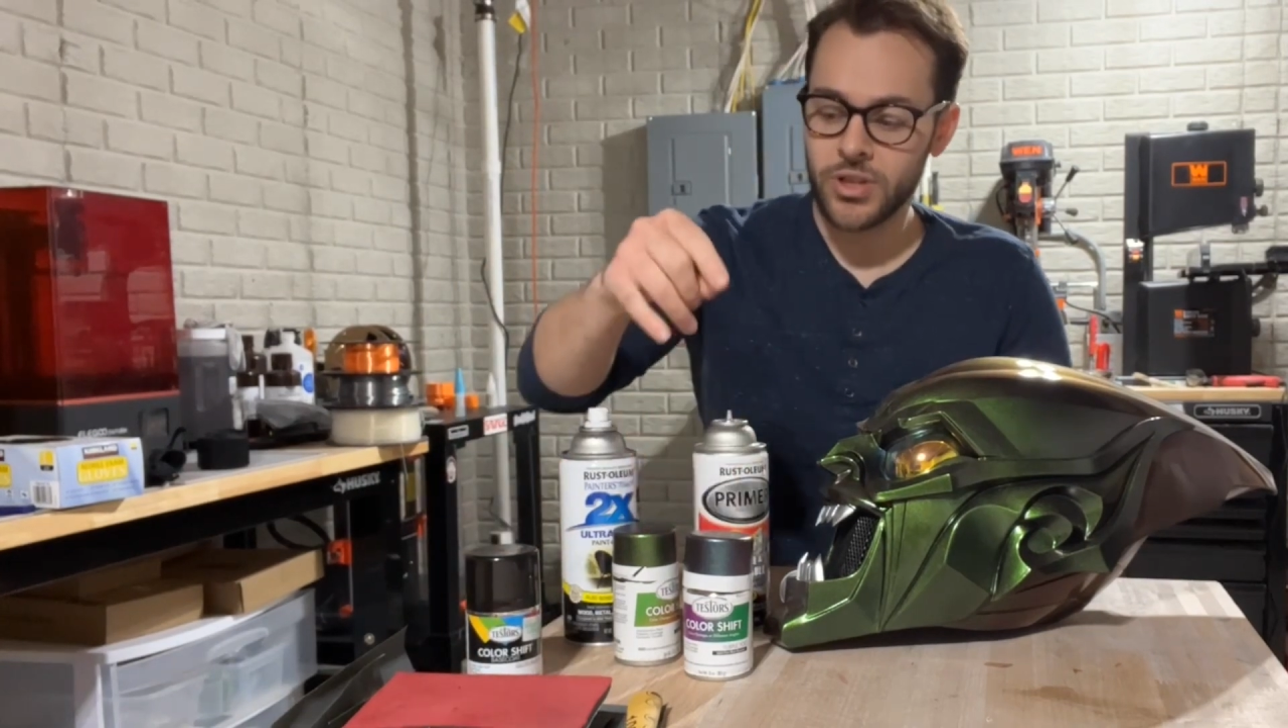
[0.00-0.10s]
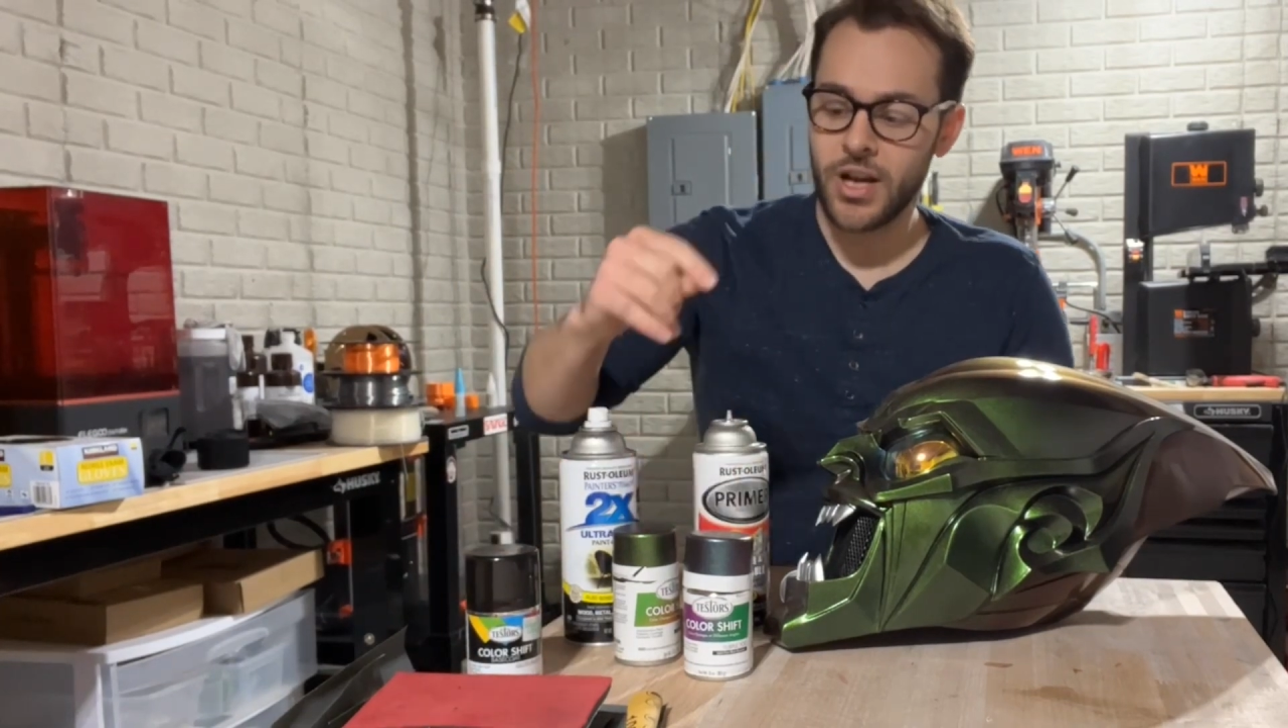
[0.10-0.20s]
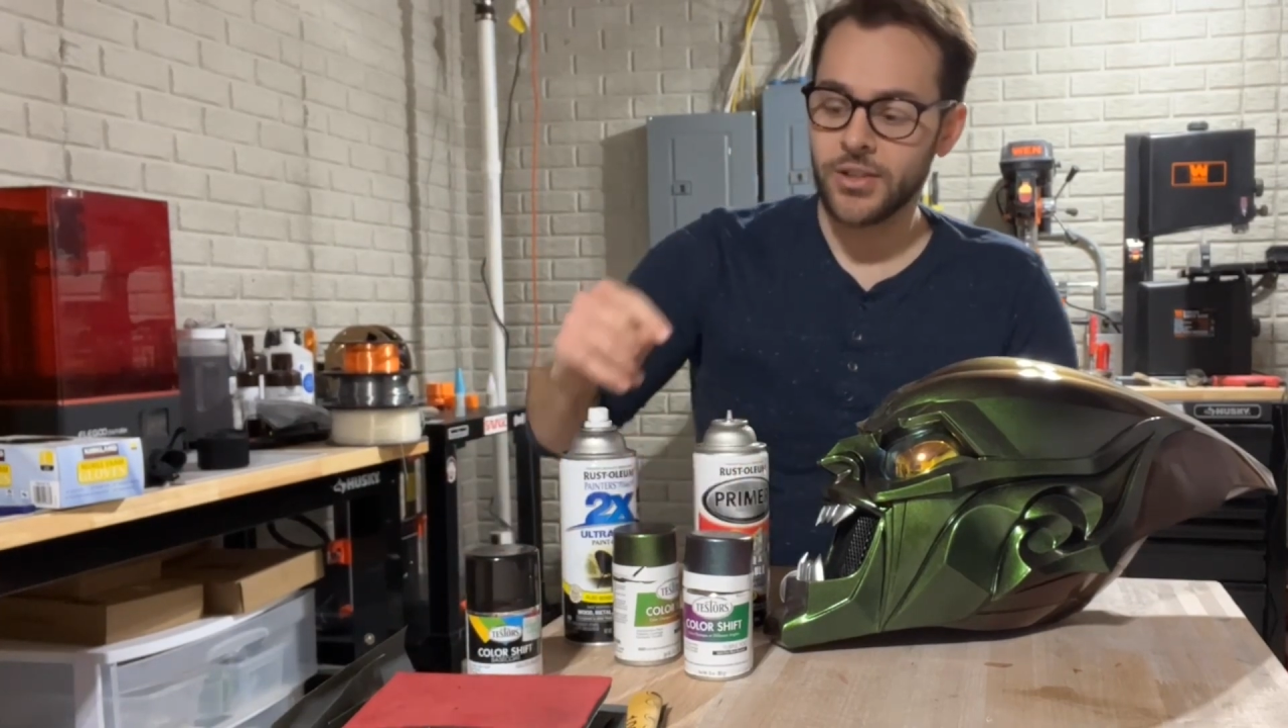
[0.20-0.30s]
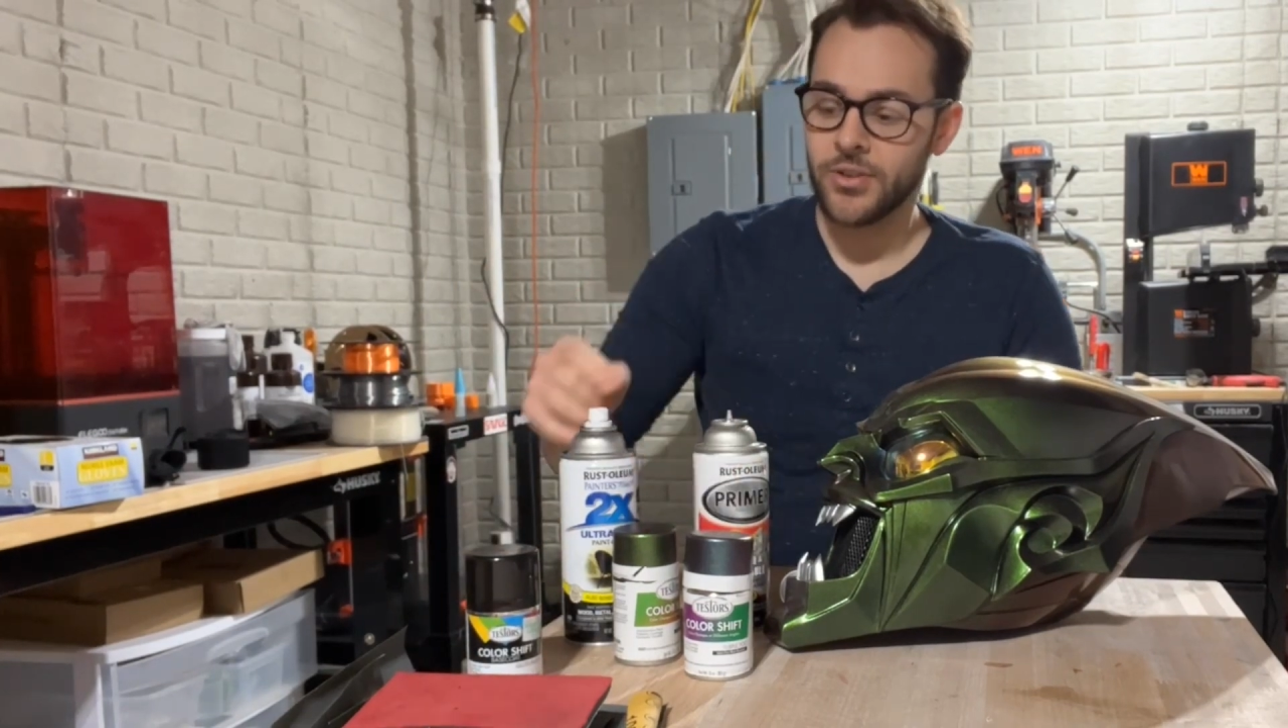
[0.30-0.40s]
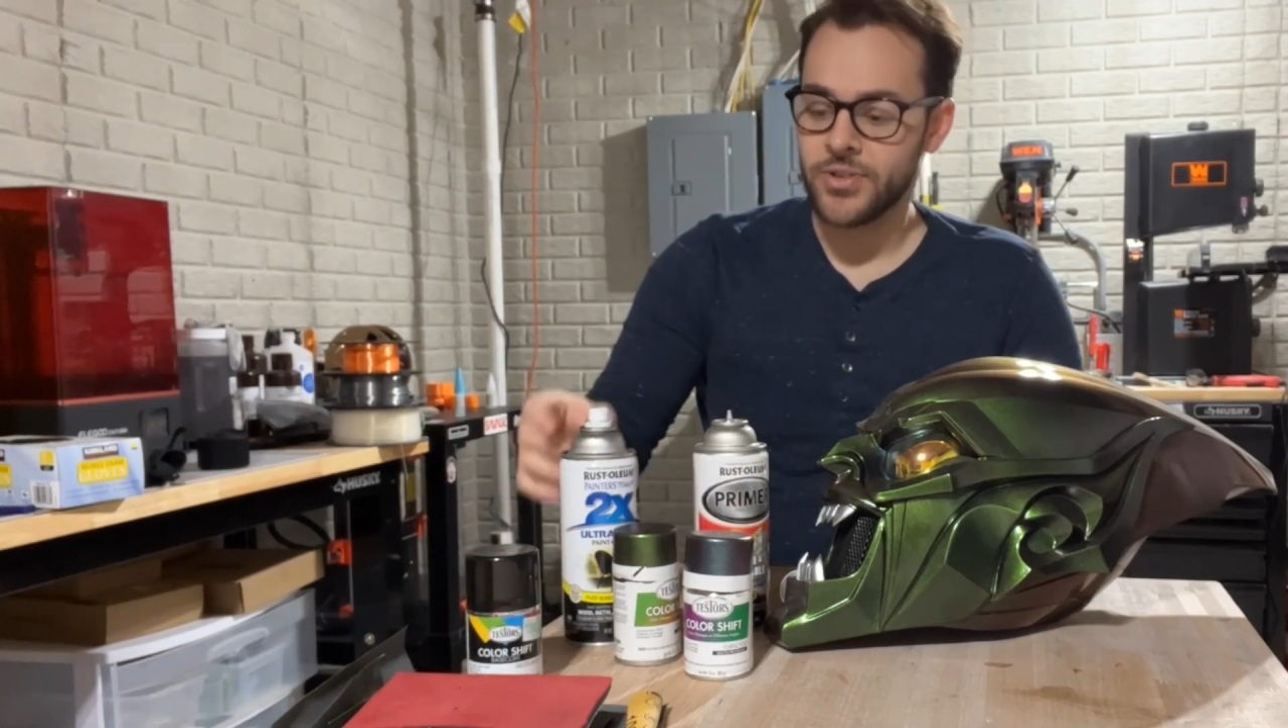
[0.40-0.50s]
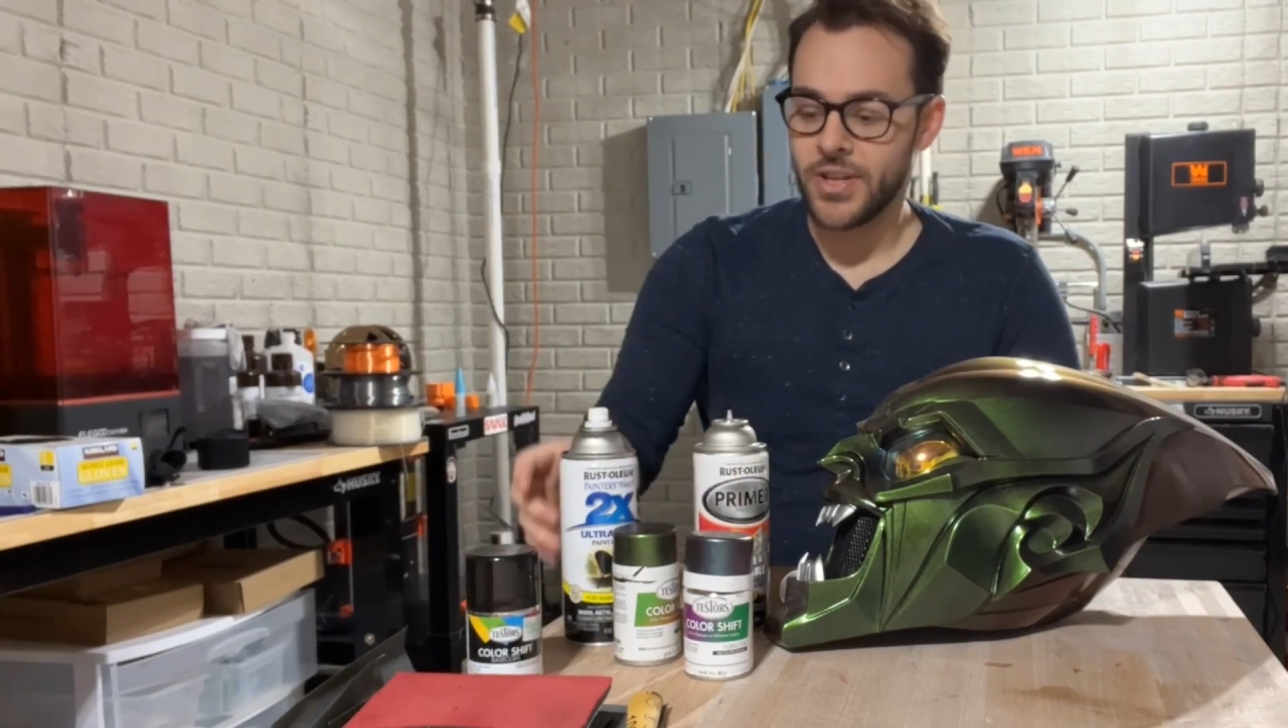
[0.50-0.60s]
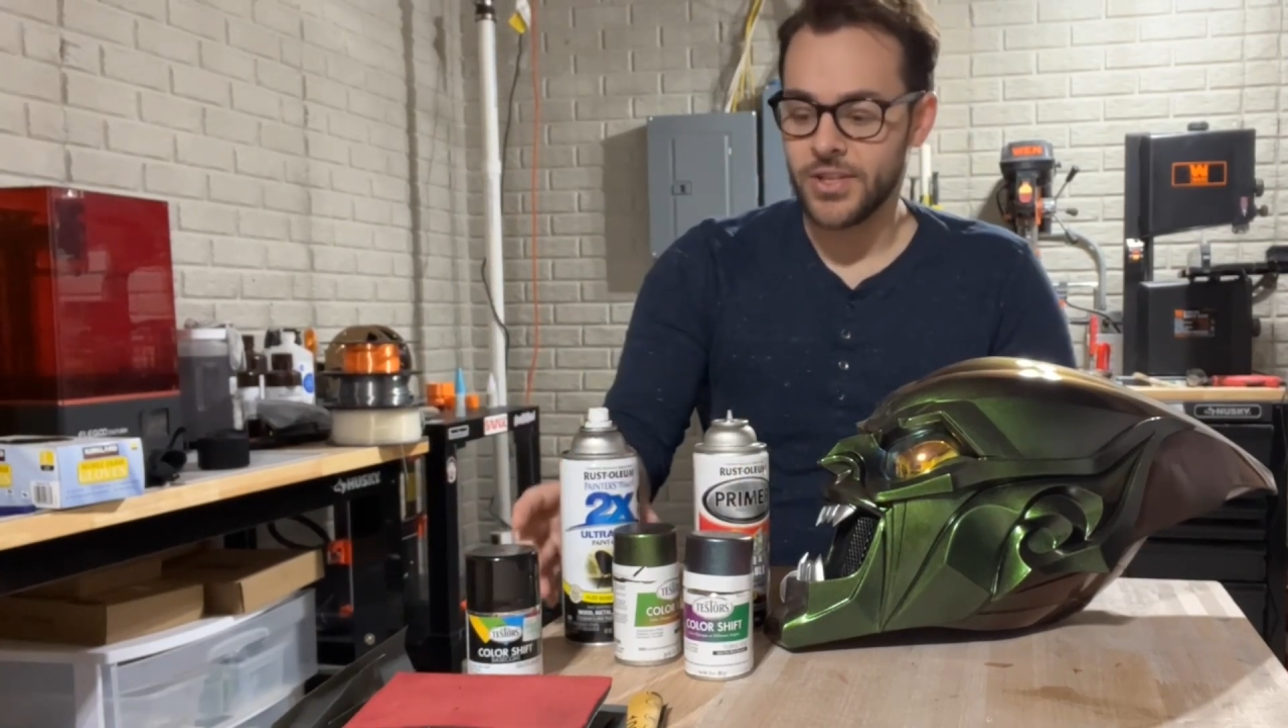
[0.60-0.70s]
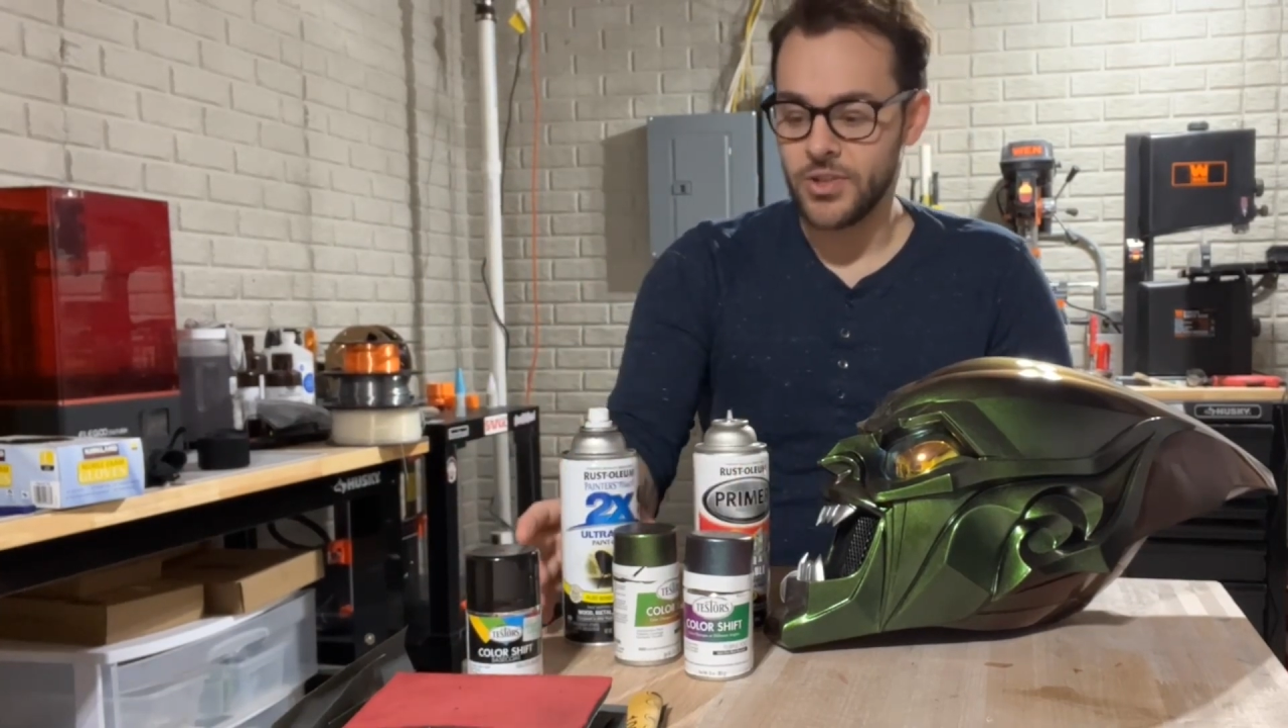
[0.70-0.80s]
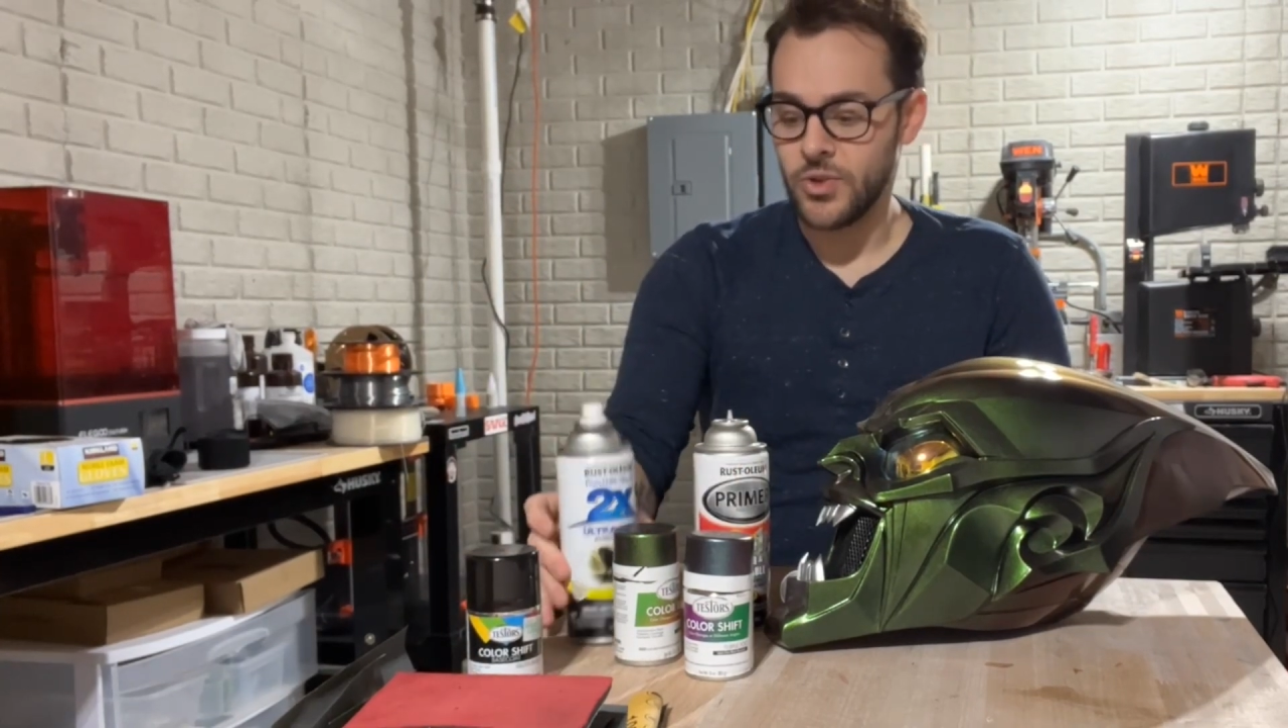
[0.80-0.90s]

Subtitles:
colors and